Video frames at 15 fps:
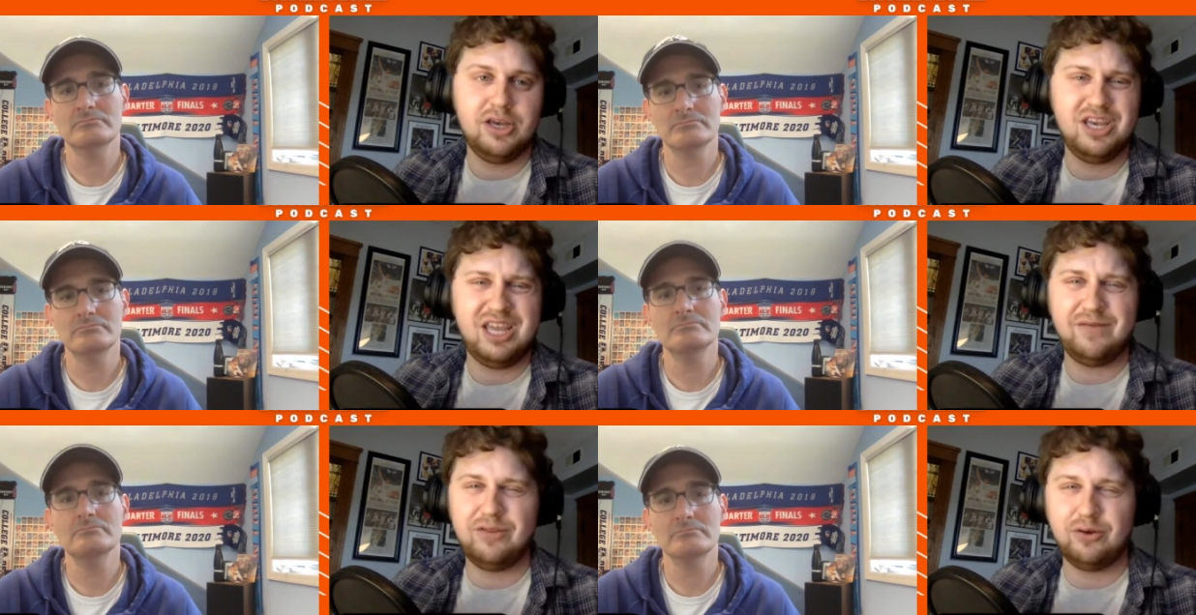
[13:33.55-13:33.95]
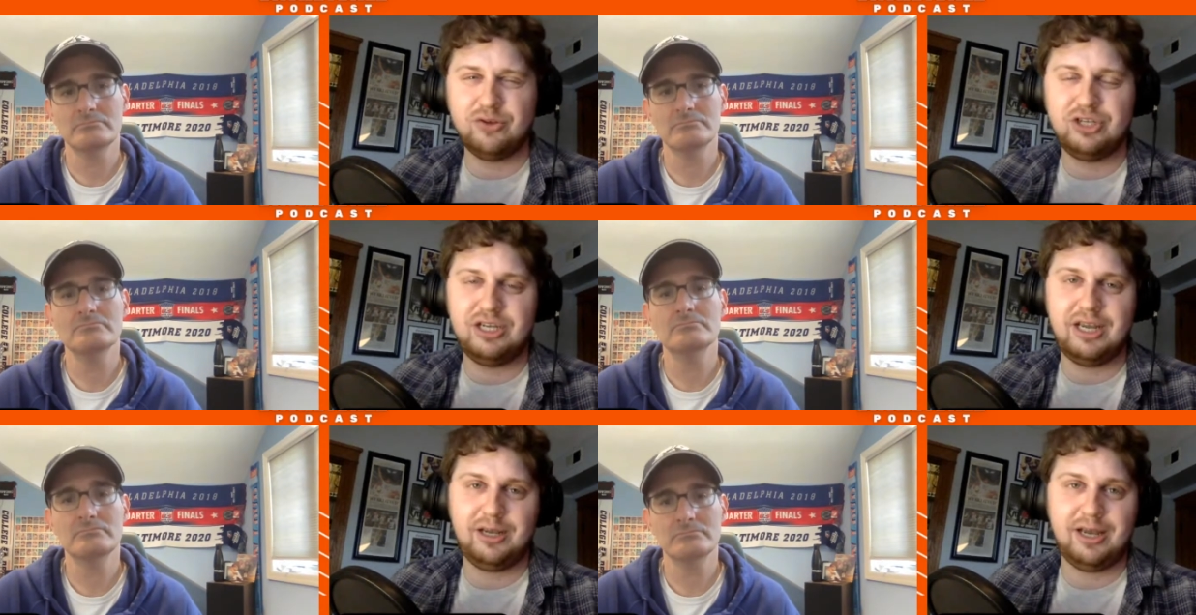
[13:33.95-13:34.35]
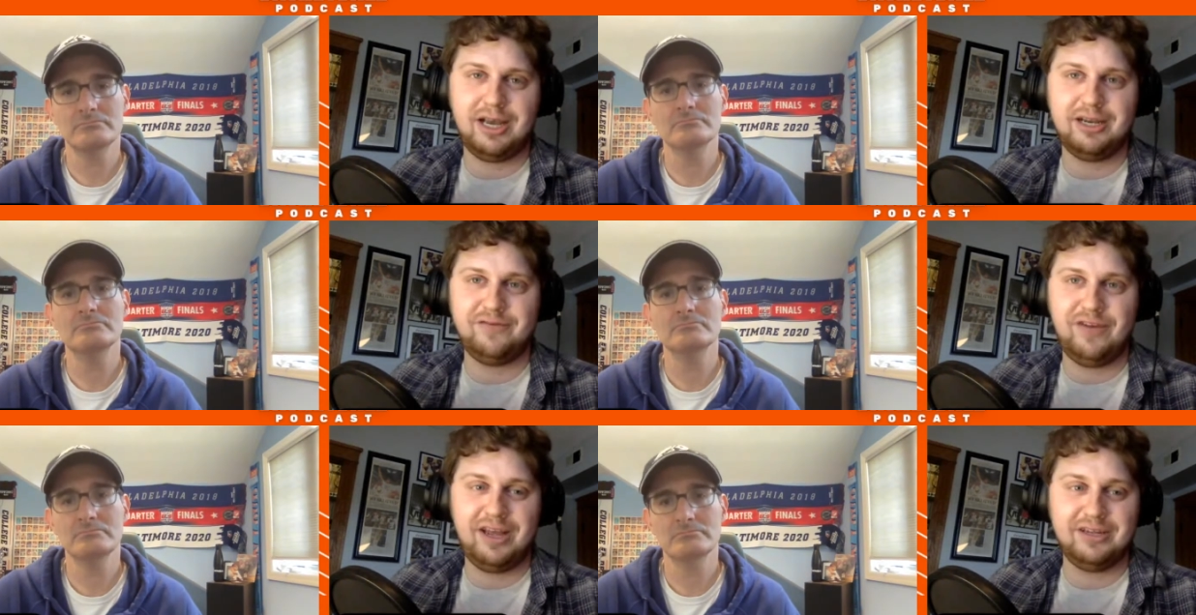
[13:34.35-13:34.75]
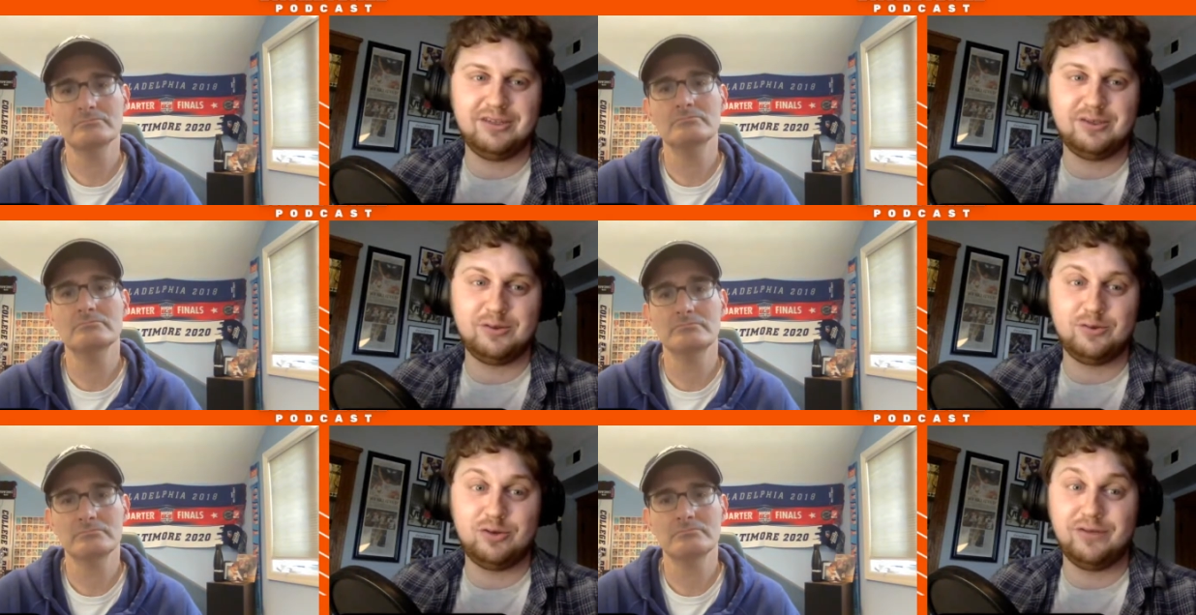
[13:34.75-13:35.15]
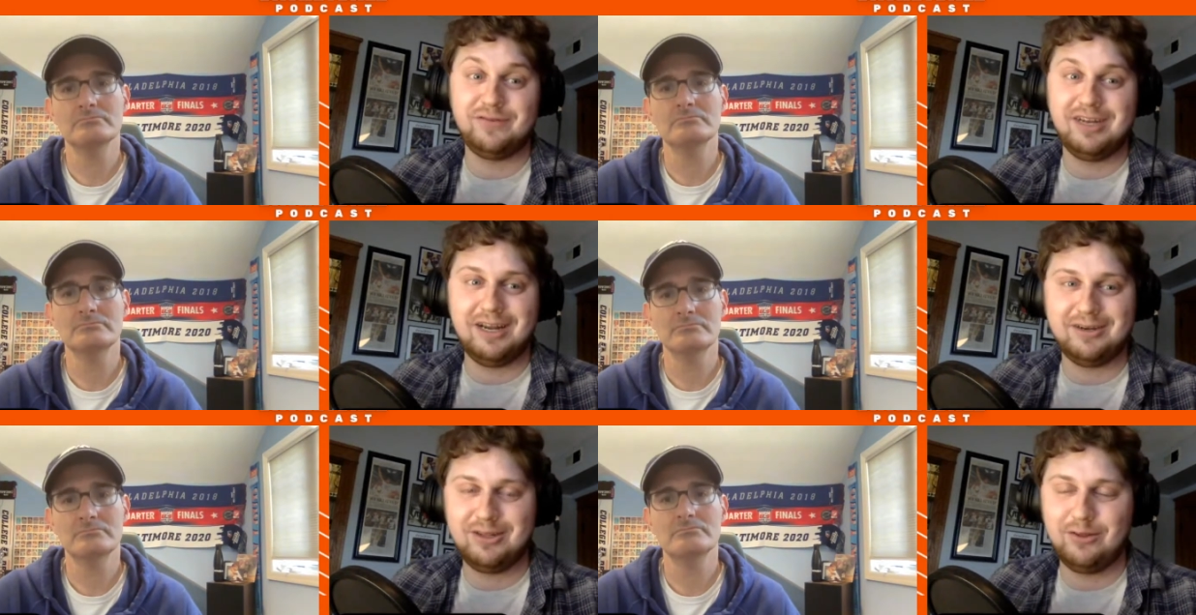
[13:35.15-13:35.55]
Speaker 1: even though she kind of has
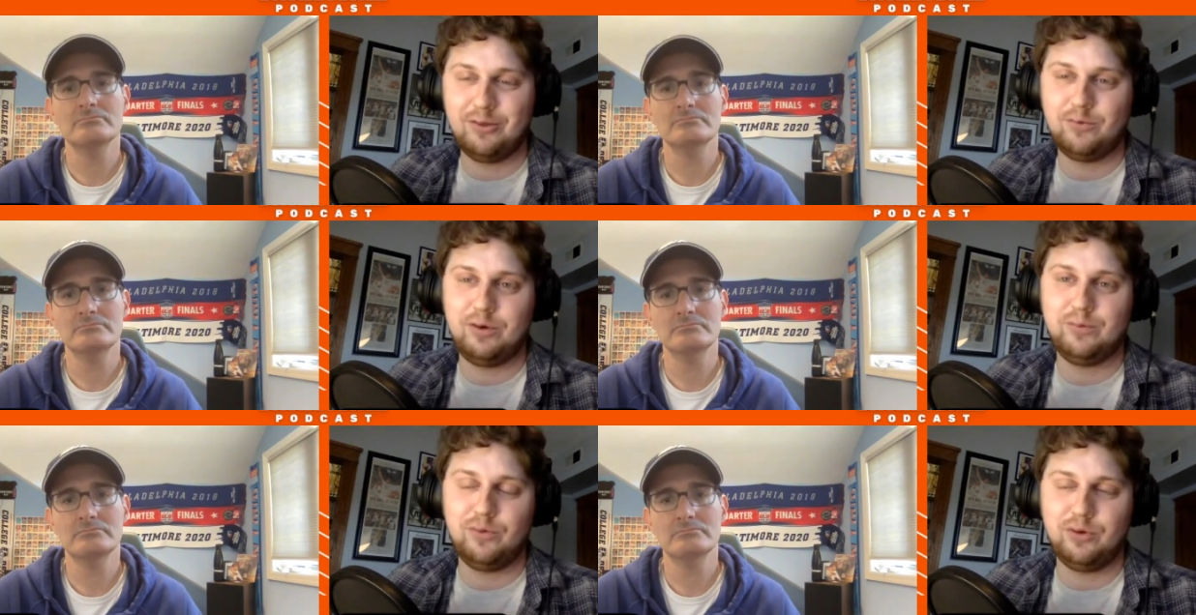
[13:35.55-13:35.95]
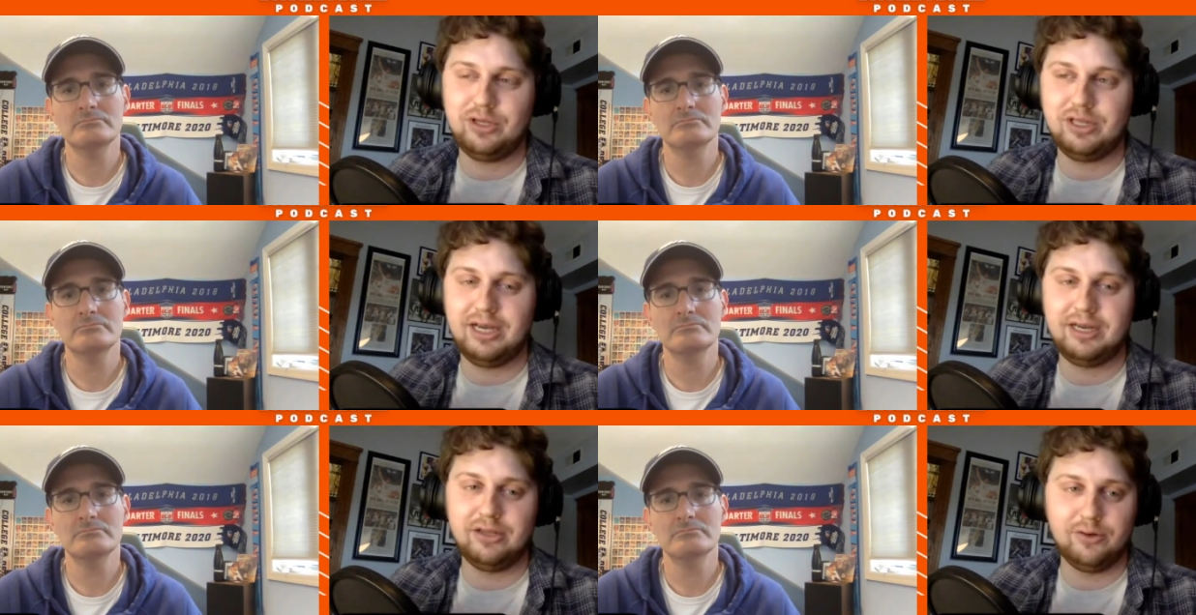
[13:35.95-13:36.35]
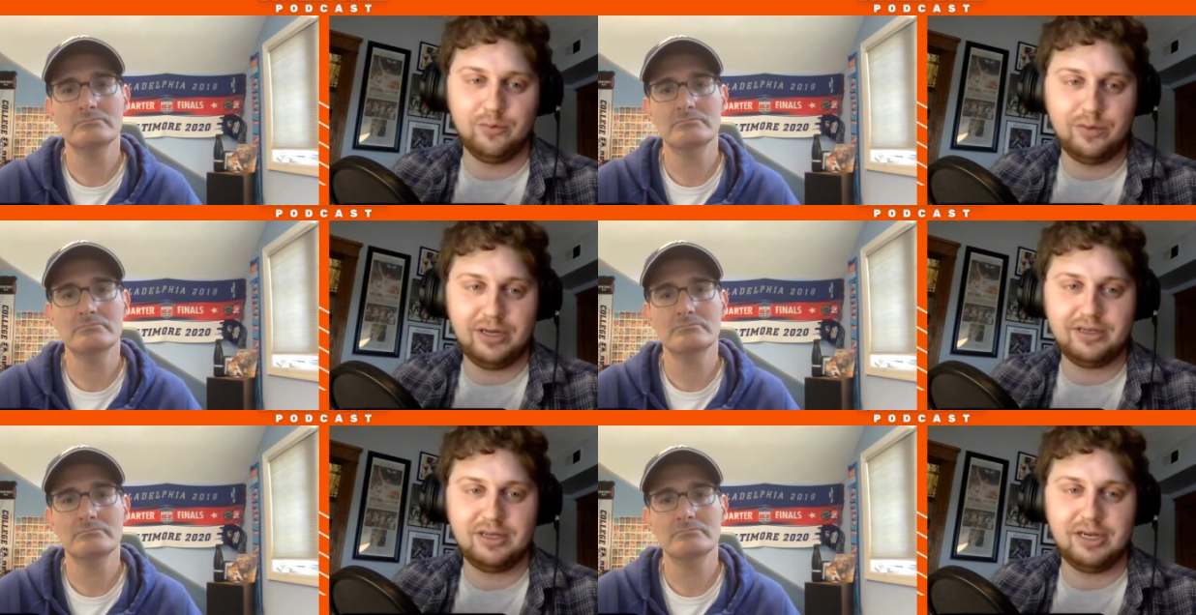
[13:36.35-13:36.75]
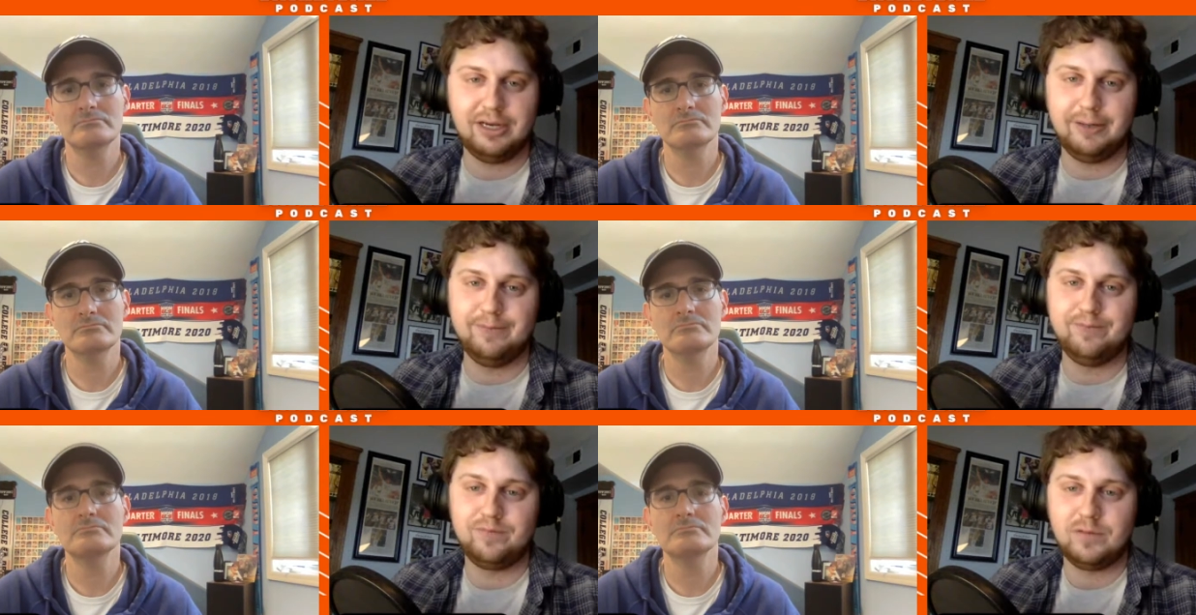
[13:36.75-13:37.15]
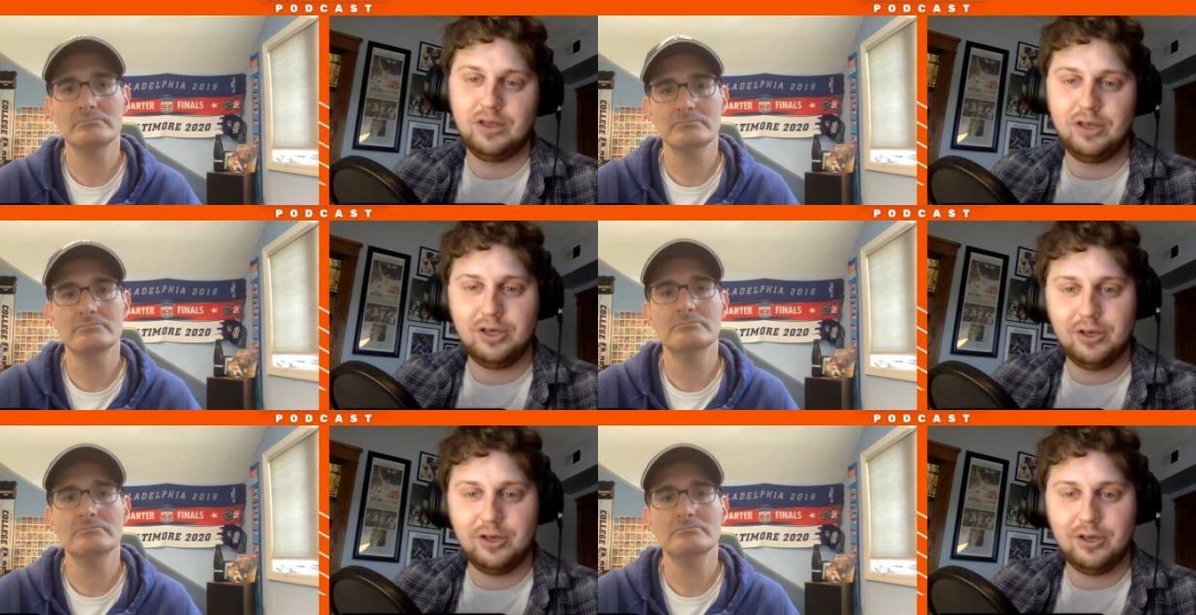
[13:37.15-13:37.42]
drifted out to the three point line a little bit. Um,